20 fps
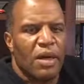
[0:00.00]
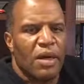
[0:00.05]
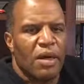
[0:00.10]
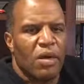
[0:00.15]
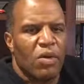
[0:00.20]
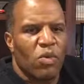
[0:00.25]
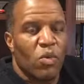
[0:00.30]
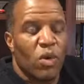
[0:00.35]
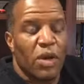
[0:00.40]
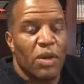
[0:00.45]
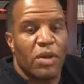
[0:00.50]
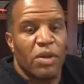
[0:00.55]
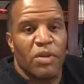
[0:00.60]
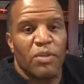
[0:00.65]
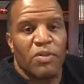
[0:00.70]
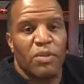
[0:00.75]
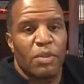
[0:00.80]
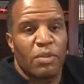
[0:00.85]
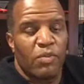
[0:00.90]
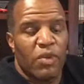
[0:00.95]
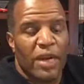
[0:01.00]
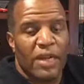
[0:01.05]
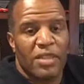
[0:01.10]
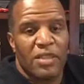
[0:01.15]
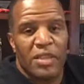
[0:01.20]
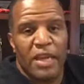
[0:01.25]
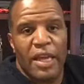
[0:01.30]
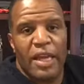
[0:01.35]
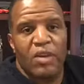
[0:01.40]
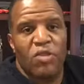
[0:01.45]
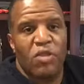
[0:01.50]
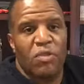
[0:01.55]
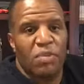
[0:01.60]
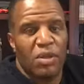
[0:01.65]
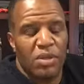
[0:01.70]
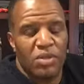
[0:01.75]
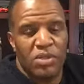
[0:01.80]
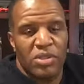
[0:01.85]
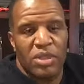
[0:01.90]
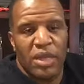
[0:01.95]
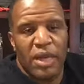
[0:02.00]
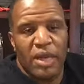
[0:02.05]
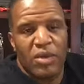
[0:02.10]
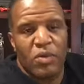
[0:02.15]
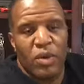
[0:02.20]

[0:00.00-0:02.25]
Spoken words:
whether you're from a red state or a blue state,